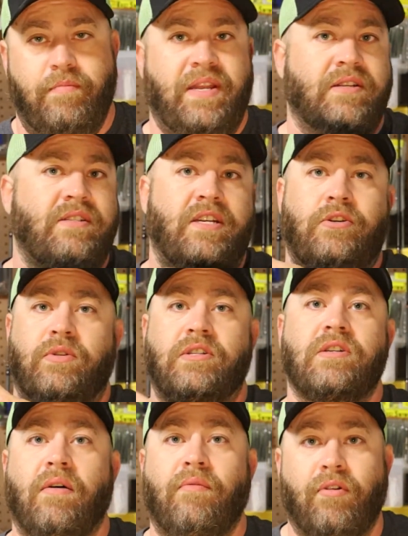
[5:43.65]
me to send you a
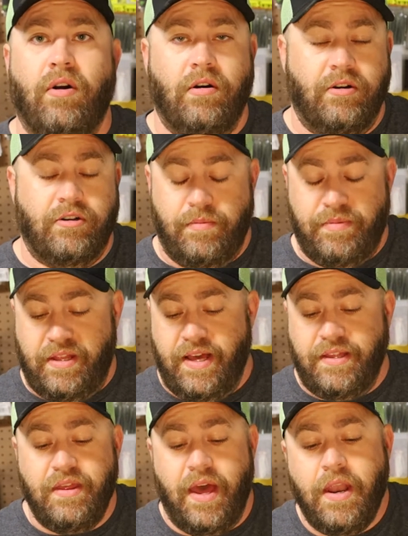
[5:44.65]
scum frog or something
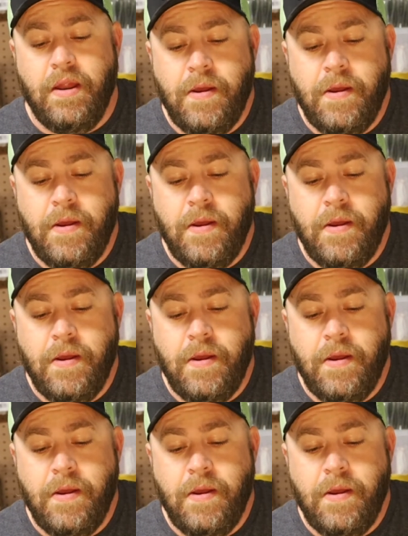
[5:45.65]
like that.